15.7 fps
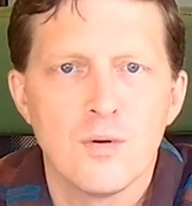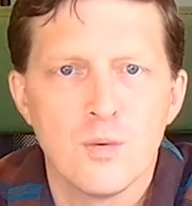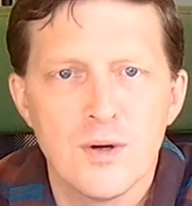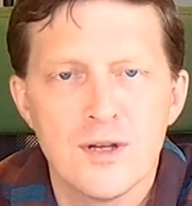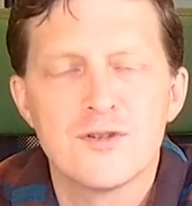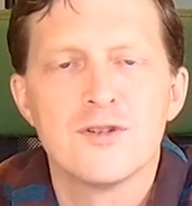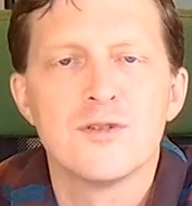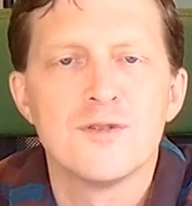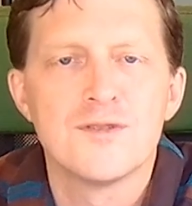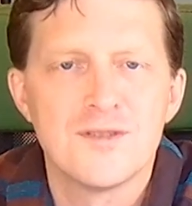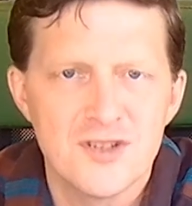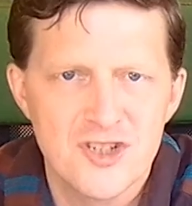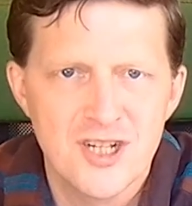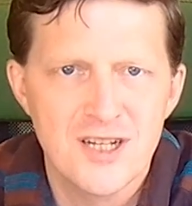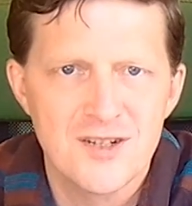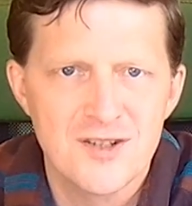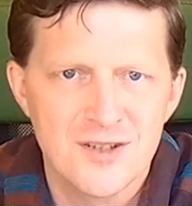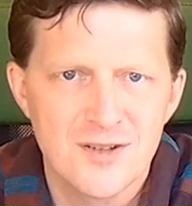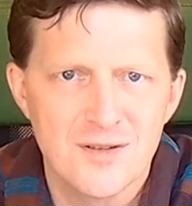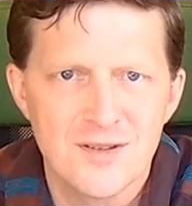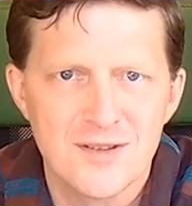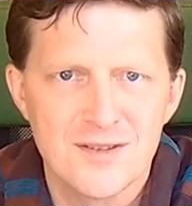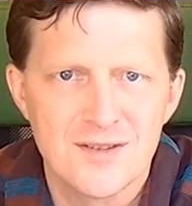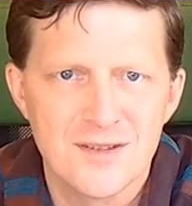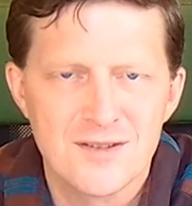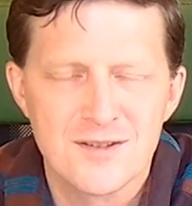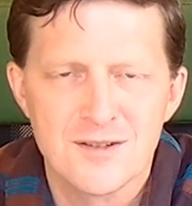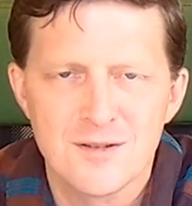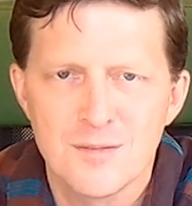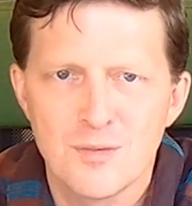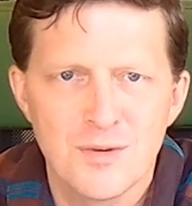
We're introducing change into the system.